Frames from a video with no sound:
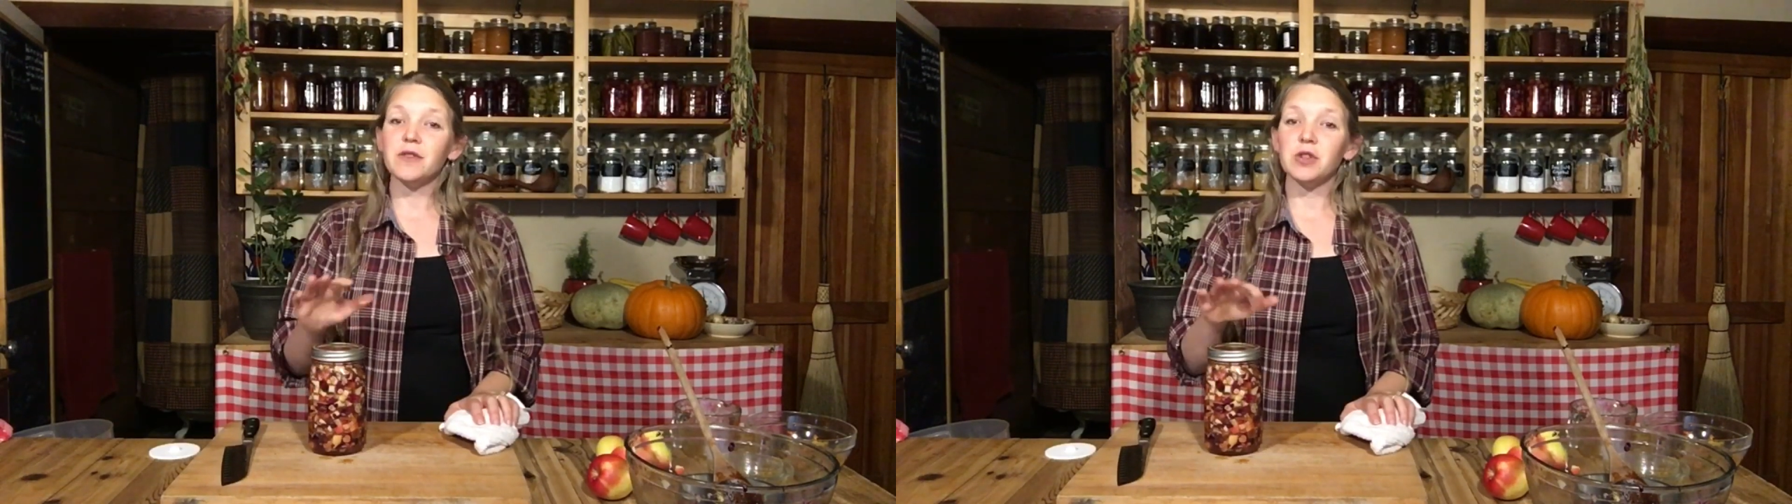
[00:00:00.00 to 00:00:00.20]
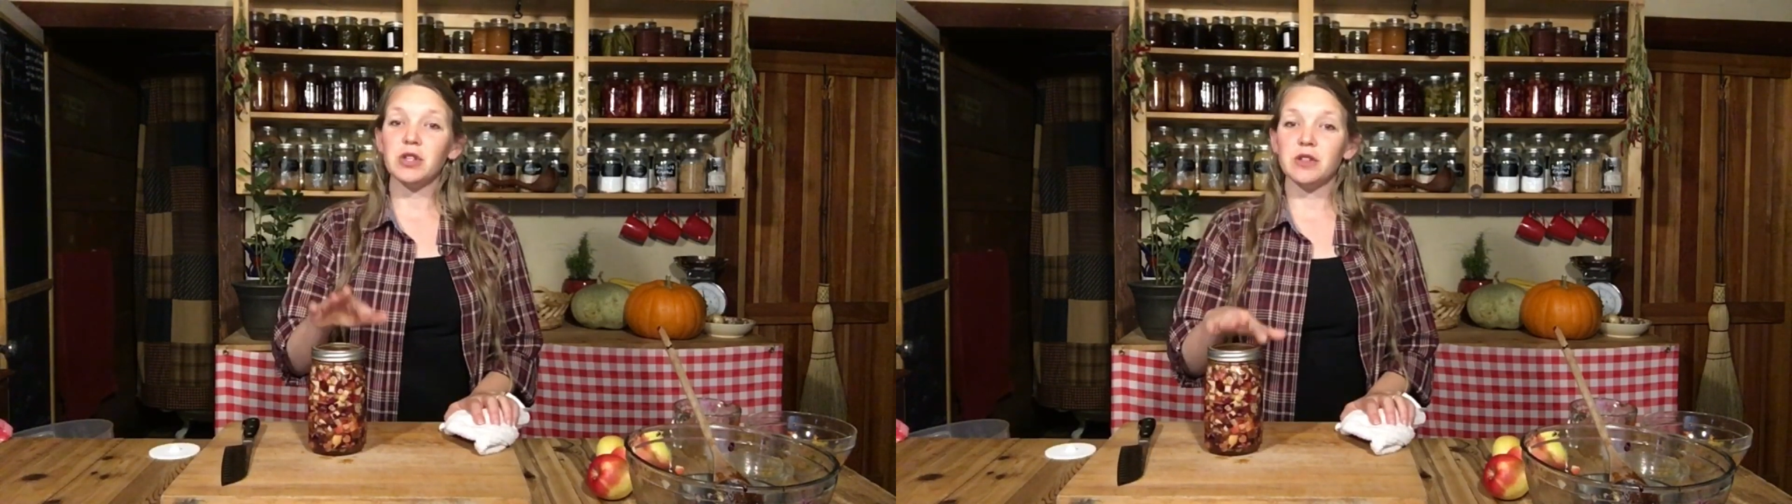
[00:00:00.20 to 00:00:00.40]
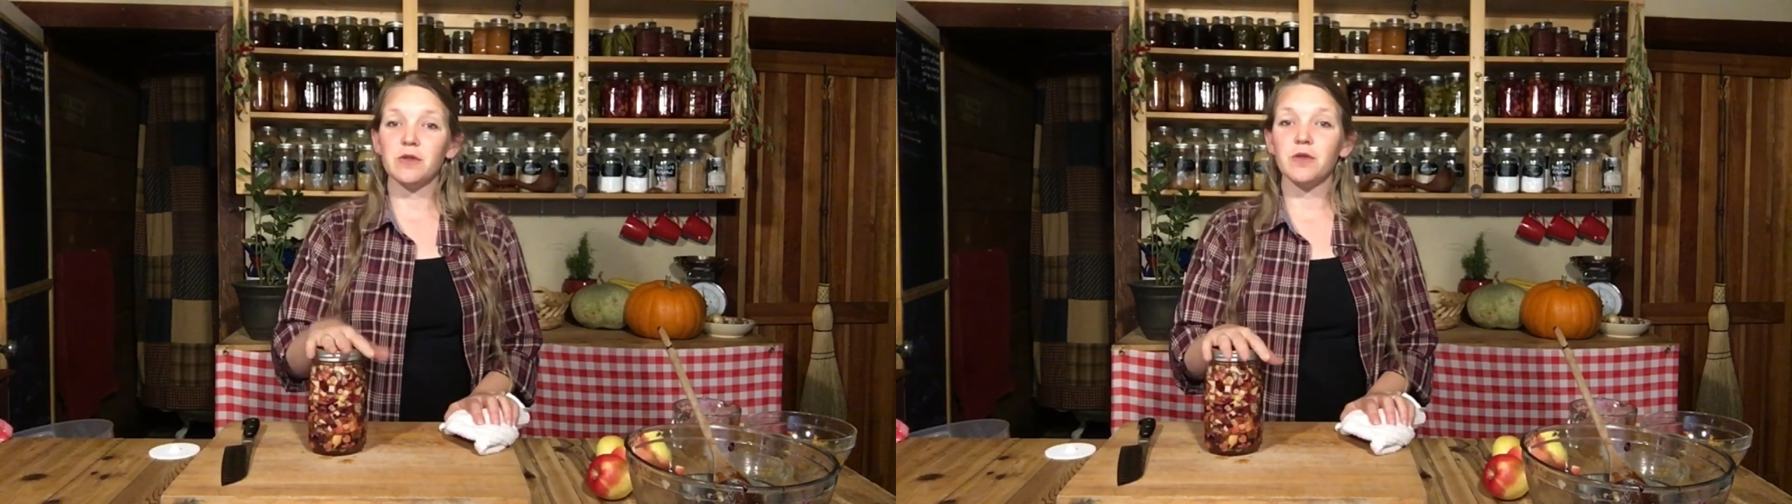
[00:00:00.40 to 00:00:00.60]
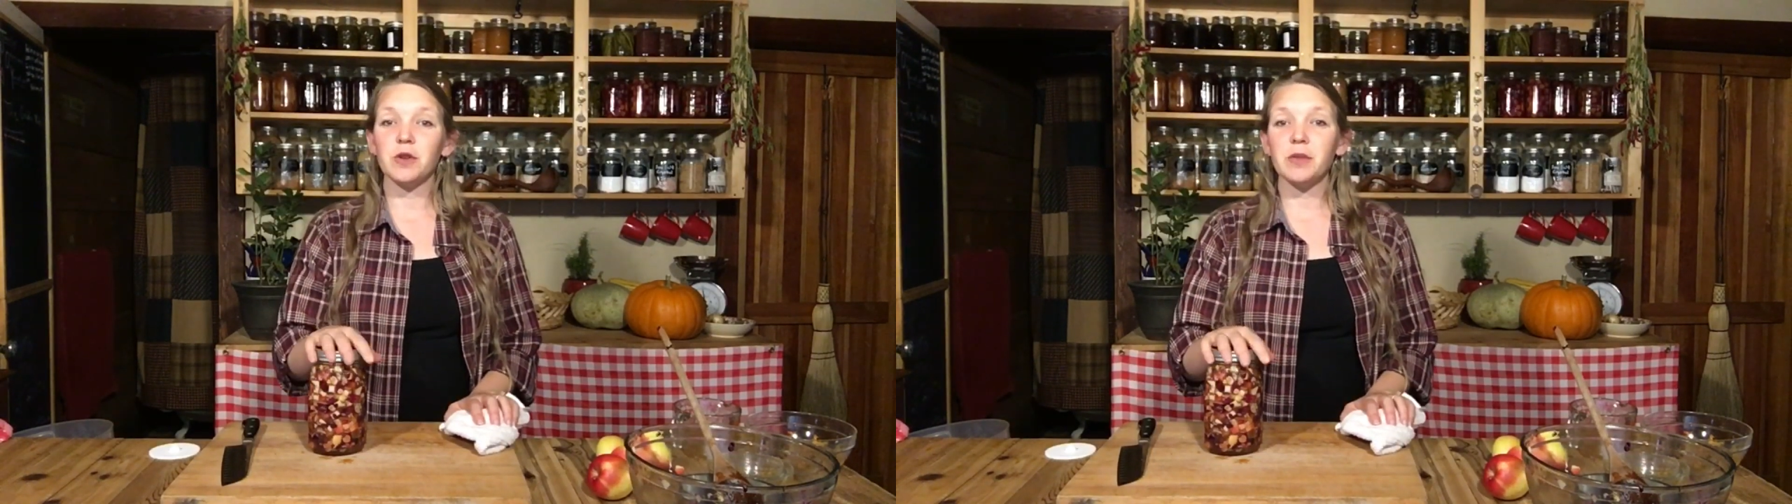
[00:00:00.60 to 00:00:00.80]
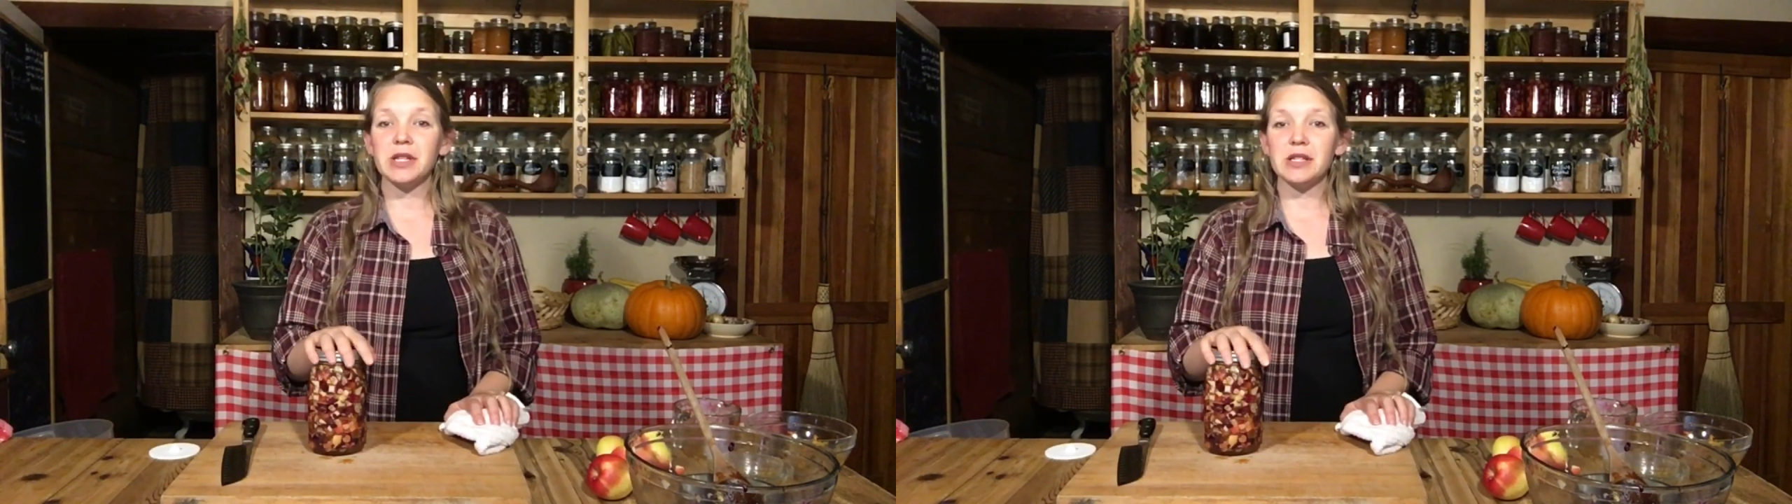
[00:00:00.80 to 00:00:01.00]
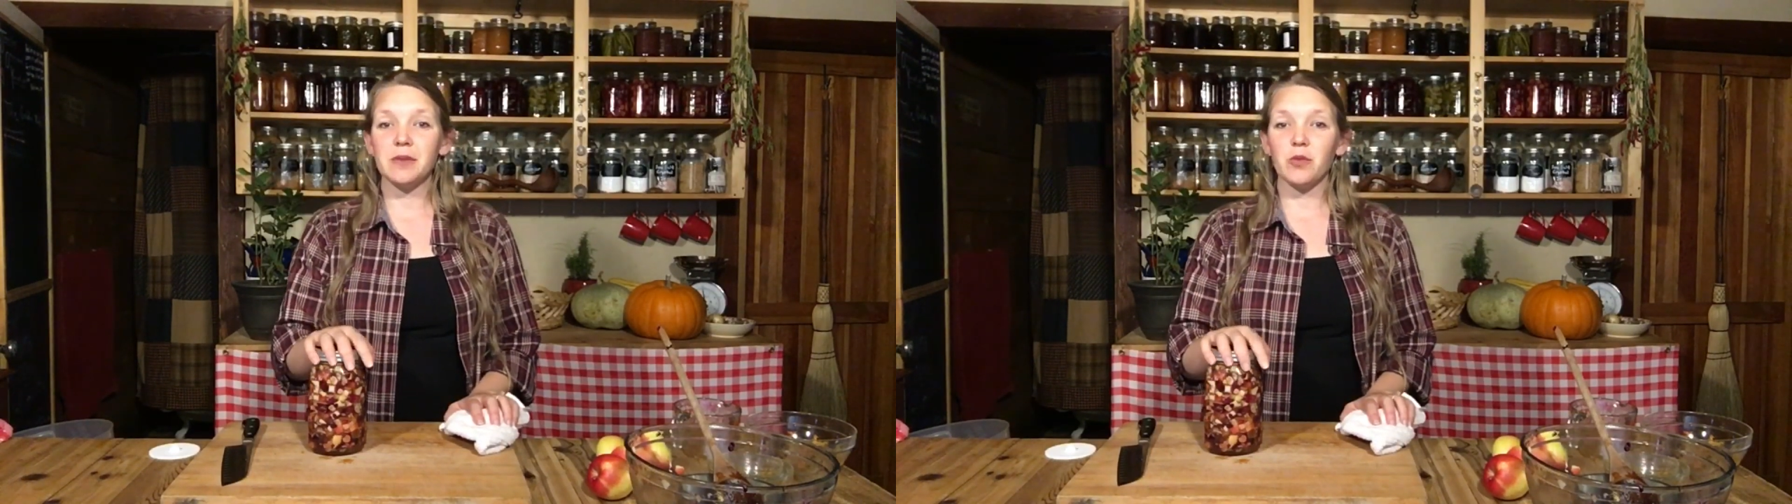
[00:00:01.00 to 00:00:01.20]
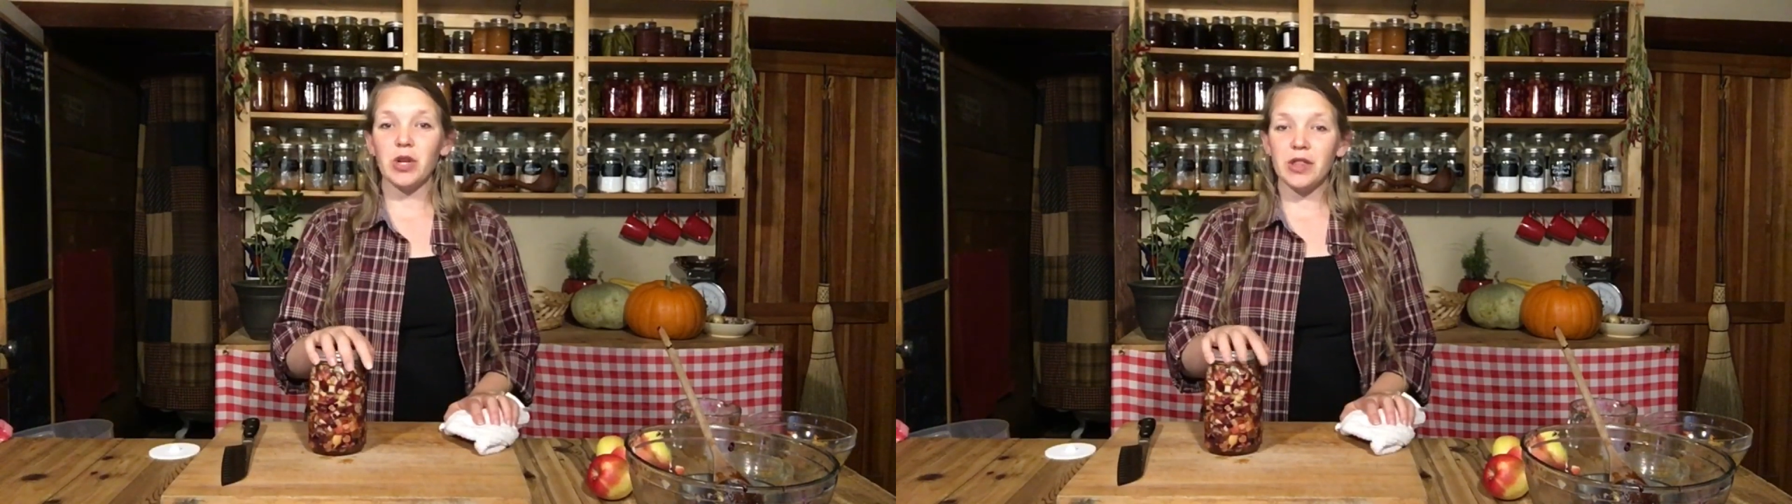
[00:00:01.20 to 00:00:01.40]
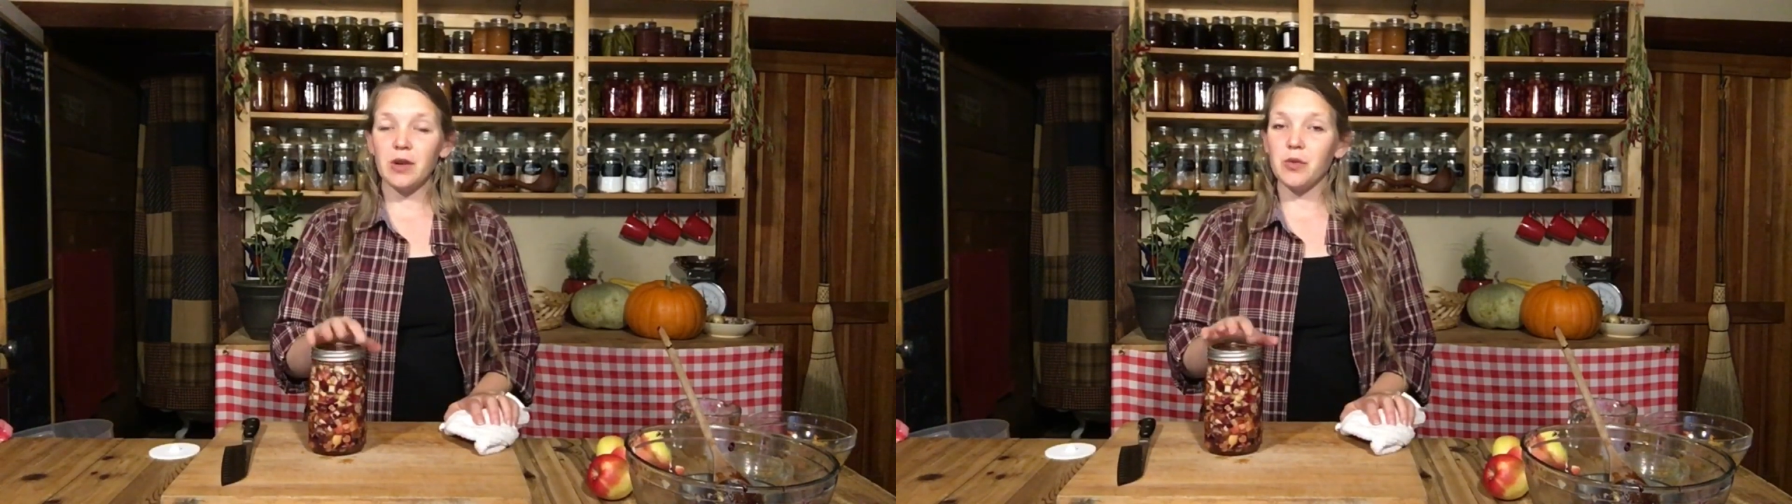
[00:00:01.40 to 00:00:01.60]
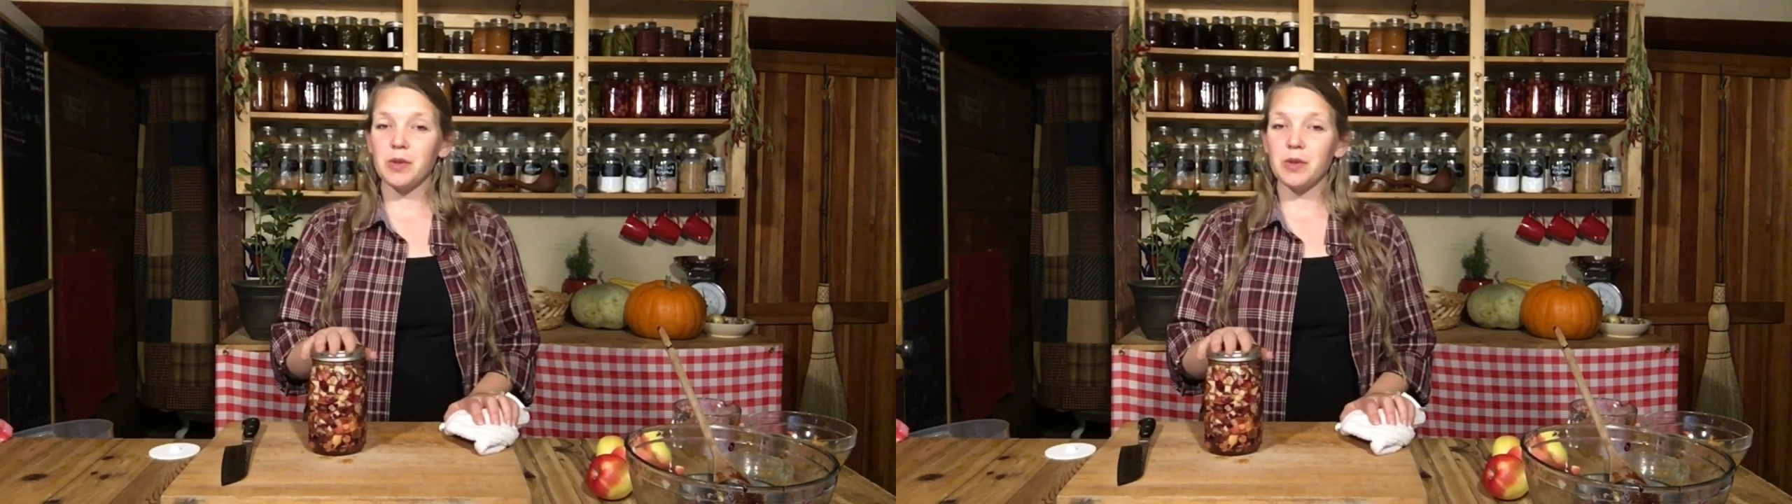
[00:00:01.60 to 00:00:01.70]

if you didn't ferment them with it,